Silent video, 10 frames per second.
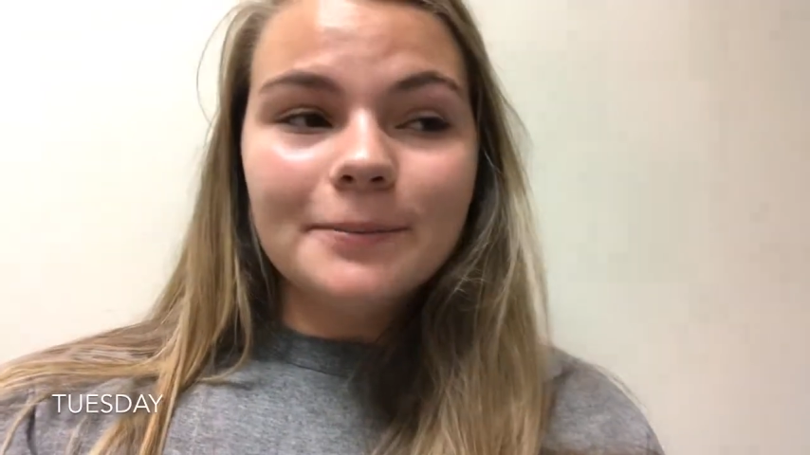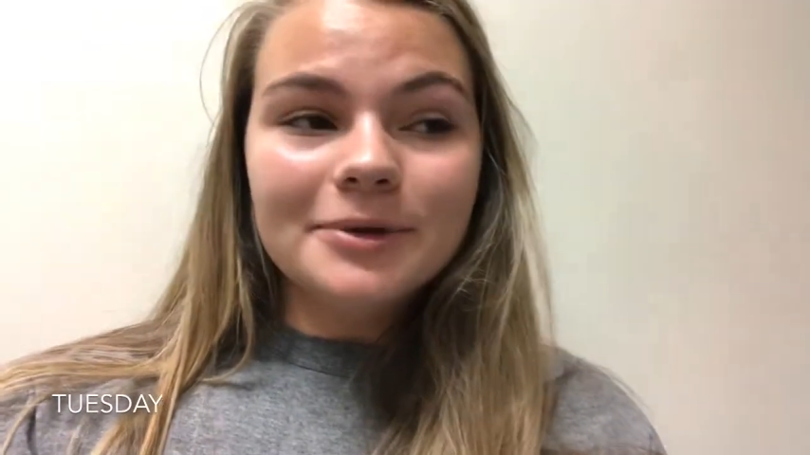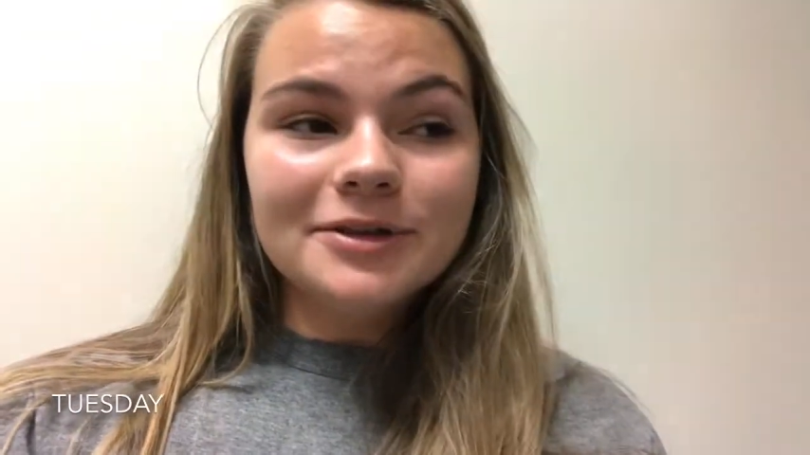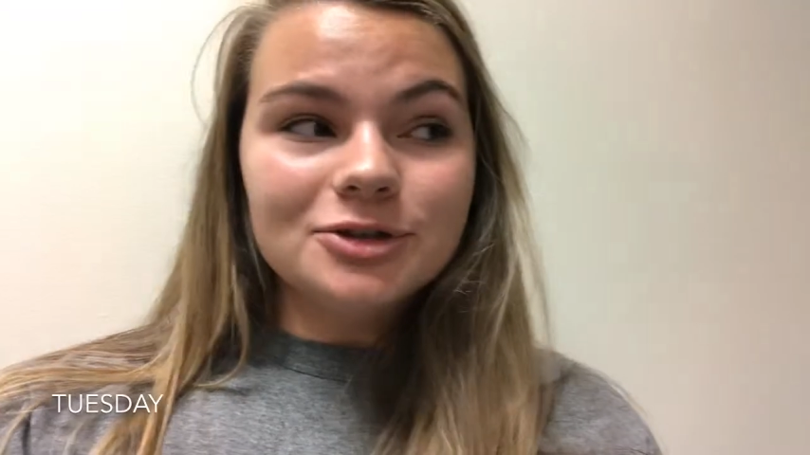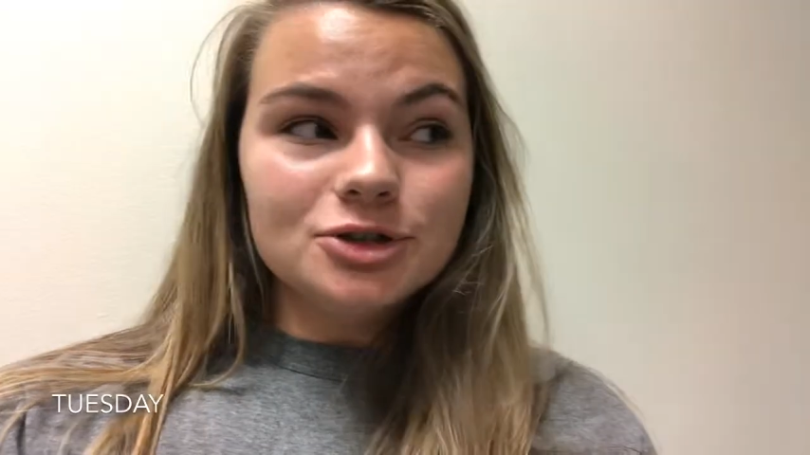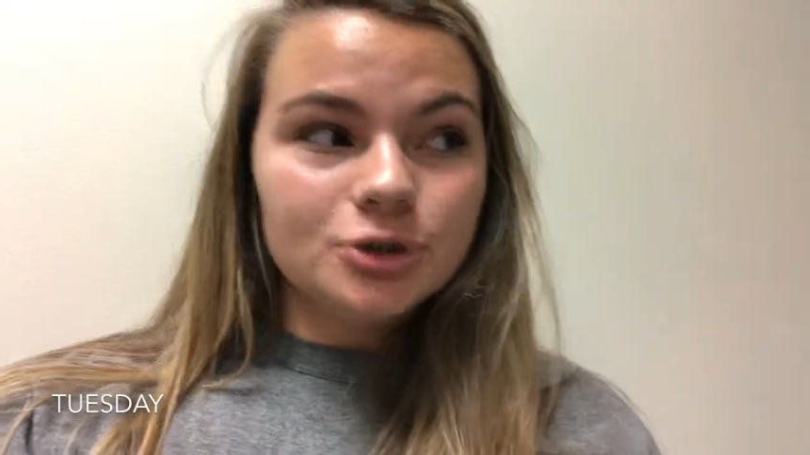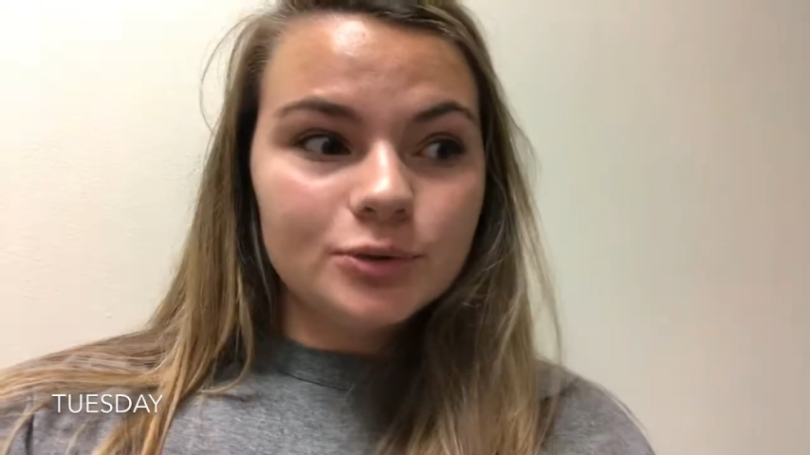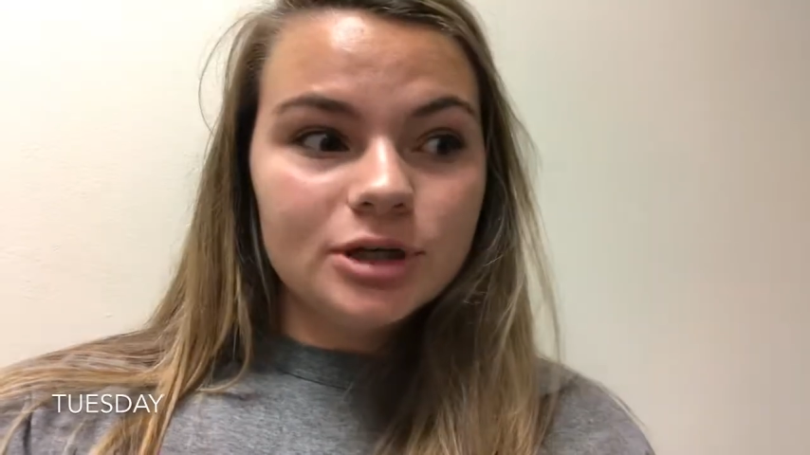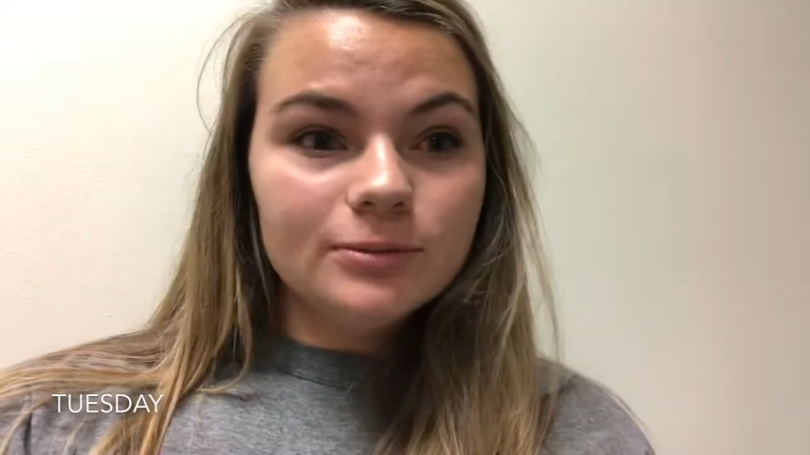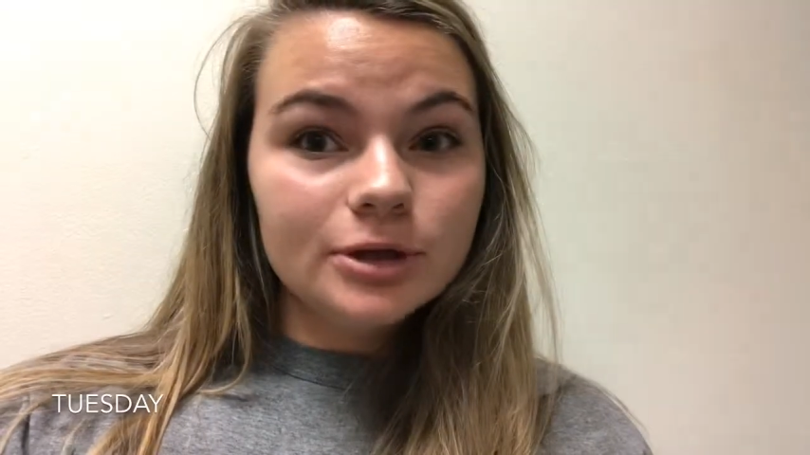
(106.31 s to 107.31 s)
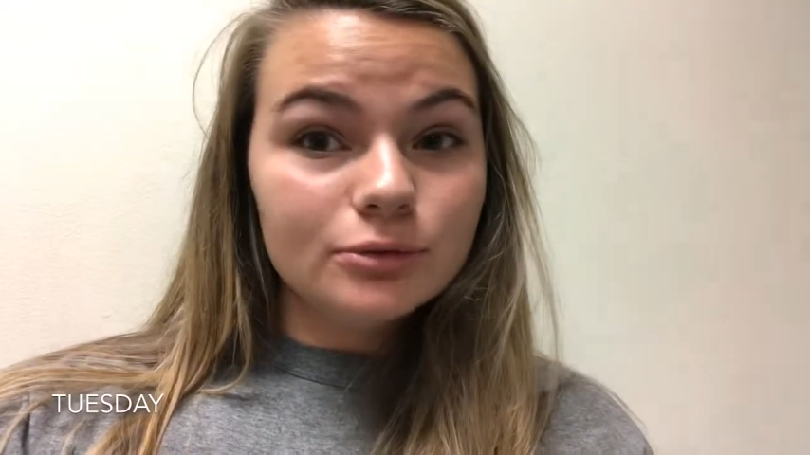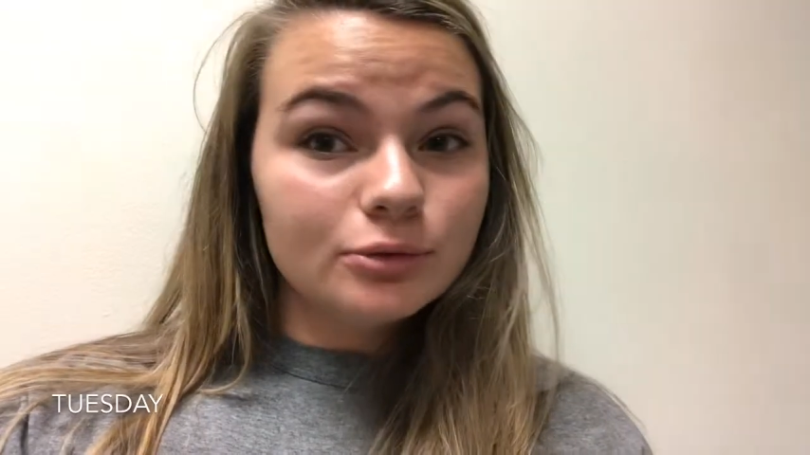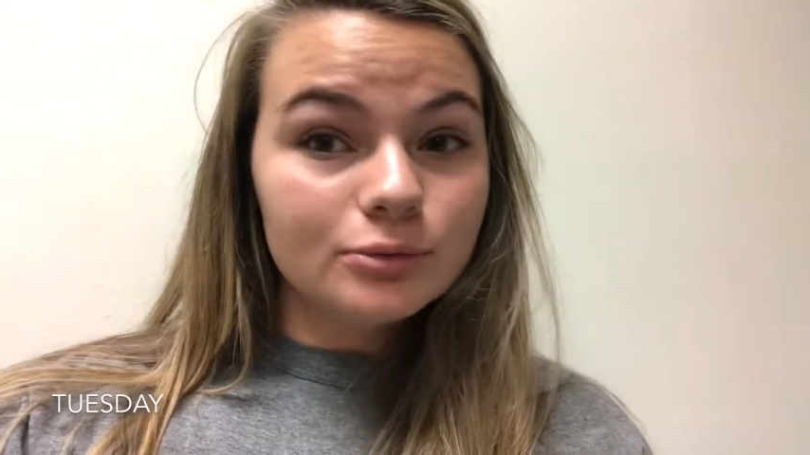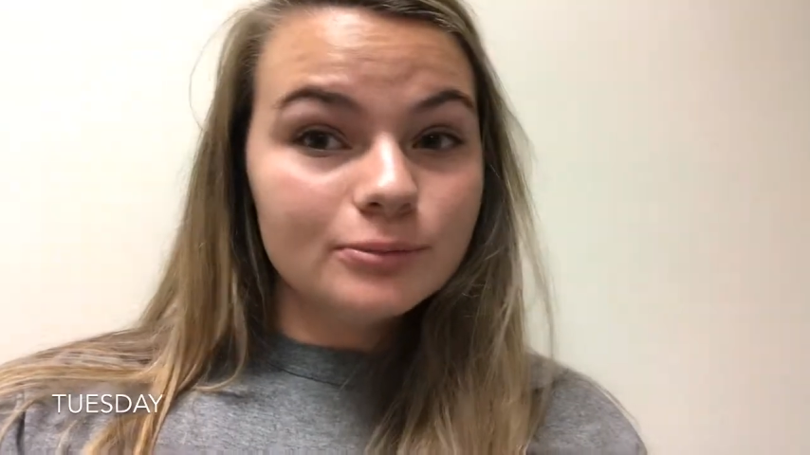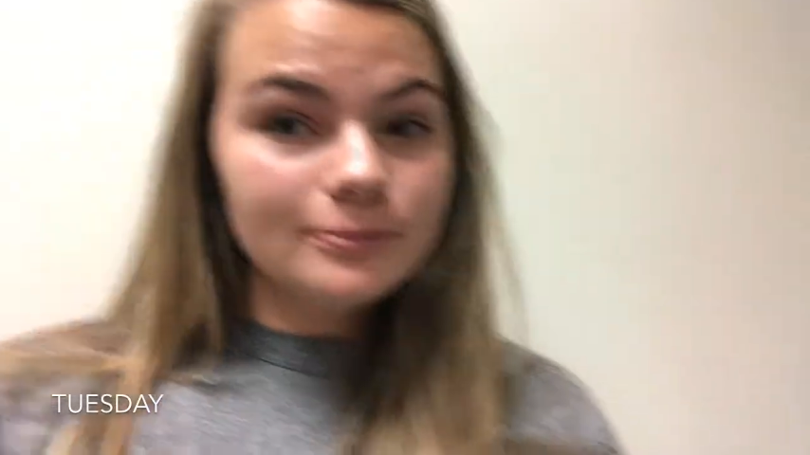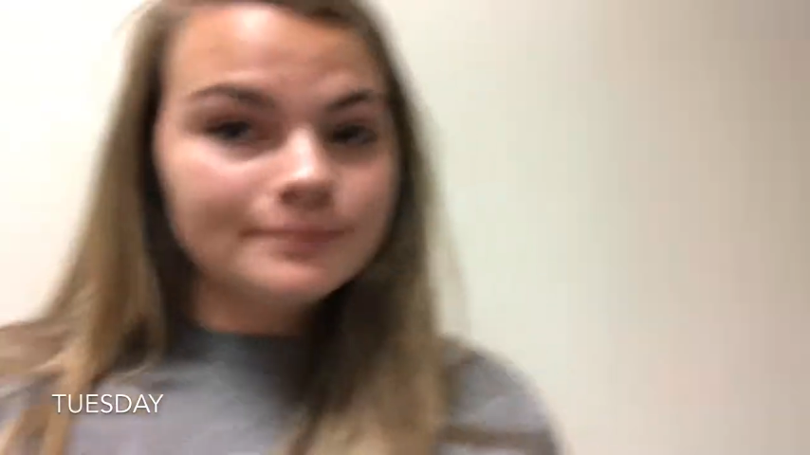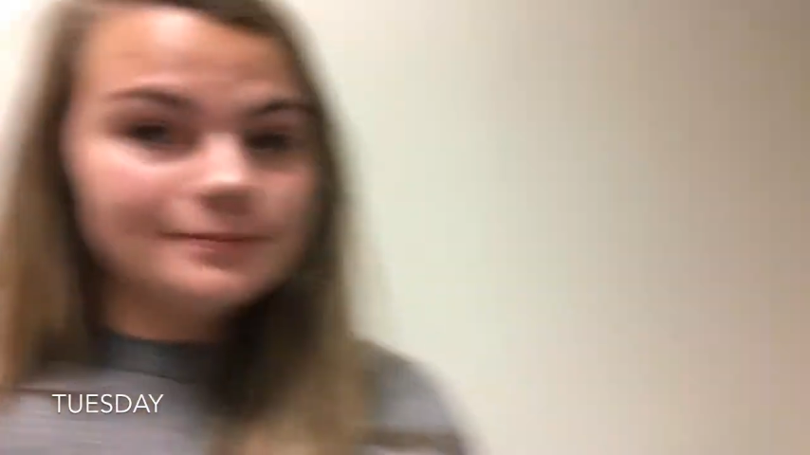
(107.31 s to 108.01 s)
But there's no one in my room.